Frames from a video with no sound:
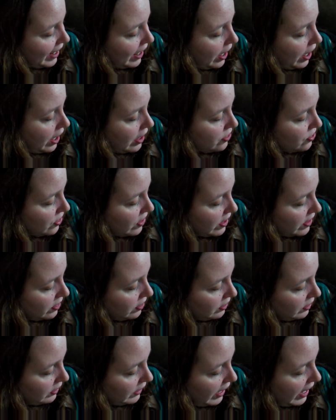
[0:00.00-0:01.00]
and
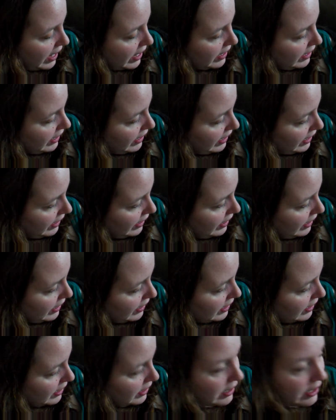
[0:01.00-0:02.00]
then lagging.
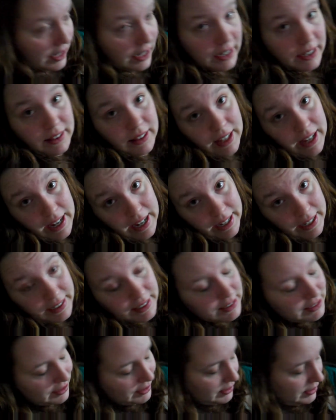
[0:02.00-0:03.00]
I
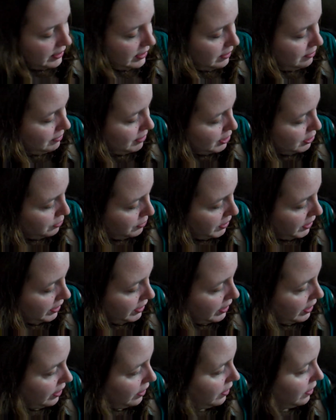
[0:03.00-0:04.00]
lagged in between
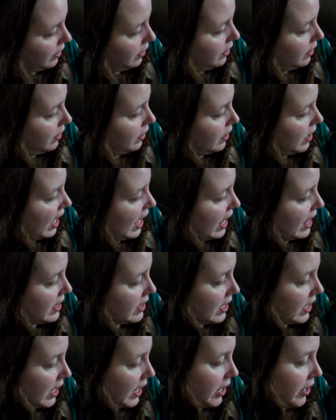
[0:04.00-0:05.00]
there, and
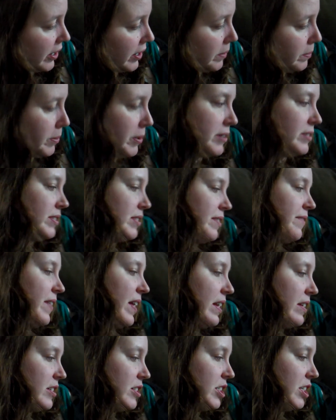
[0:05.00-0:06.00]
then I got a burst of
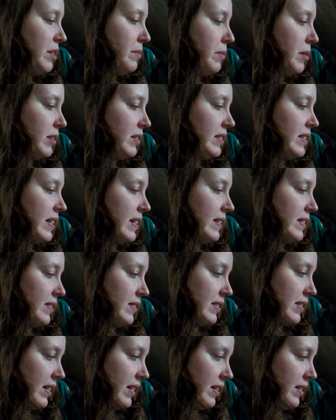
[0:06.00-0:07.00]
energy while
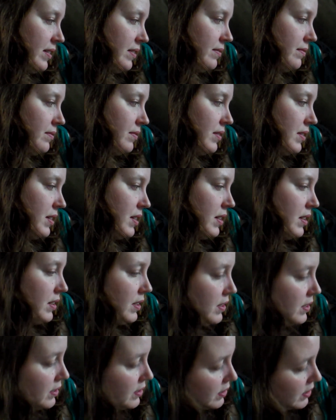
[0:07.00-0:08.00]
dancing.
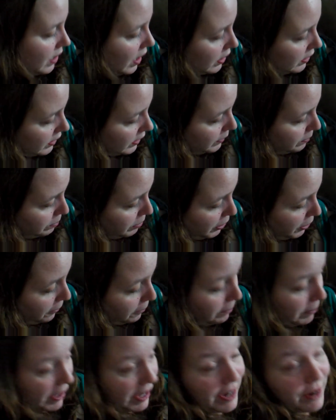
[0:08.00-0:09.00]
Solid
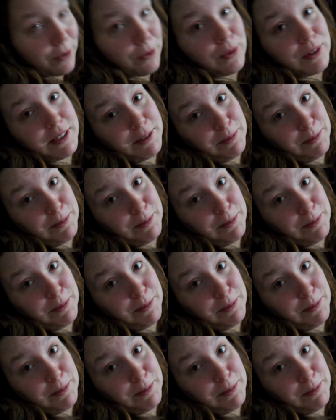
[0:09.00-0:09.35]
pooping was